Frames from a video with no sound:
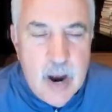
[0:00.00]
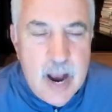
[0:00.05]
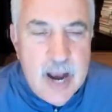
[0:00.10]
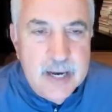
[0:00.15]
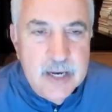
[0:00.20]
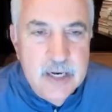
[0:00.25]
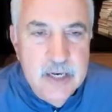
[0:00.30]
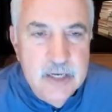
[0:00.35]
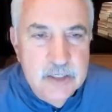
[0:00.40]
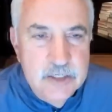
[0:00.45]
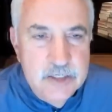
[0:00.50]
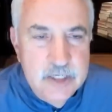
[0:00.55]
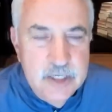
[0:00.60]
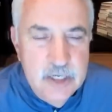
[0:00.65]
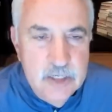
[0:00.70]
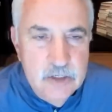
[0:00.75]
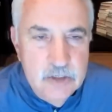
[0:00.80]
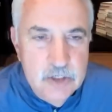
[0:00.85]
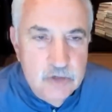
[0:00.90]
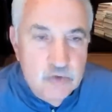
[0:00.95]
rocketing
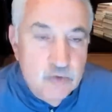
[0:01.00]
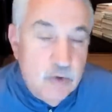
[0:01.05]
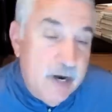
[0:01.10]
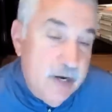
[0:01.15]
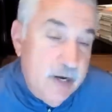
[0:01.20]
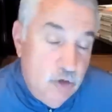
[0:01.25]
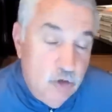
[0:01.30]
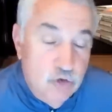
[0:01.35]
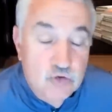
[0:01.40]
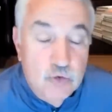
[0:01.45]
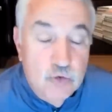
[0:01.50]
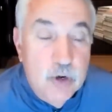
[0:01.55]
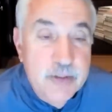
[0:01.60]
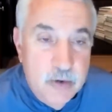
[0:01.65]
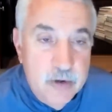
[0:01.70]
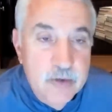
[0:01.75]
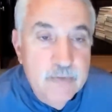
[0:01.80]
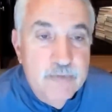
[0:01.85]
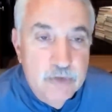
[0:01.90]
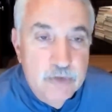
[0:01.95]
cities. He's trying to destroy
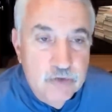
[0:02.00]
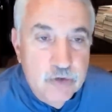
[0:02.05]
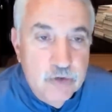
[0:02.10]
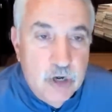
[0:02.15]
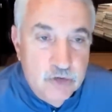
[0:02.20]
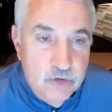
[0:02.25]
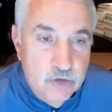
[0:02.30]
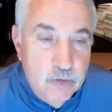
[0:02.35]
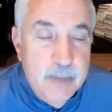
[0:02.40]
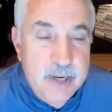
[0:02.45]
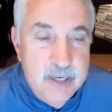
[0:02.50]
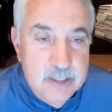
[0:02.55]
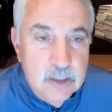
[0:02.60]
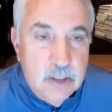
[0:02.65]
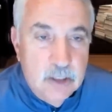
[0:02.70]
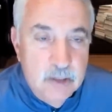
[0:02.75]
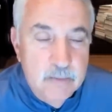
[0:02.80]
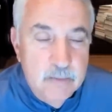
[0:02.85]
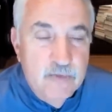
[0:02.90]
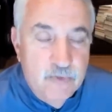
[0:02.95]
their infrastructure
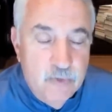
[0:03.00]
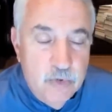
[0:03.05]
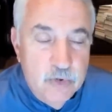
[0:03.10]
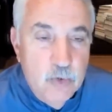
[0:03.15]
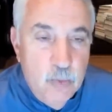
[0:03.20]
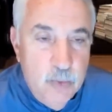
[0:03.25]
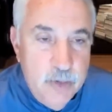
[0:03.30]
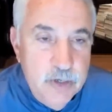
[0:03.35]
basically before the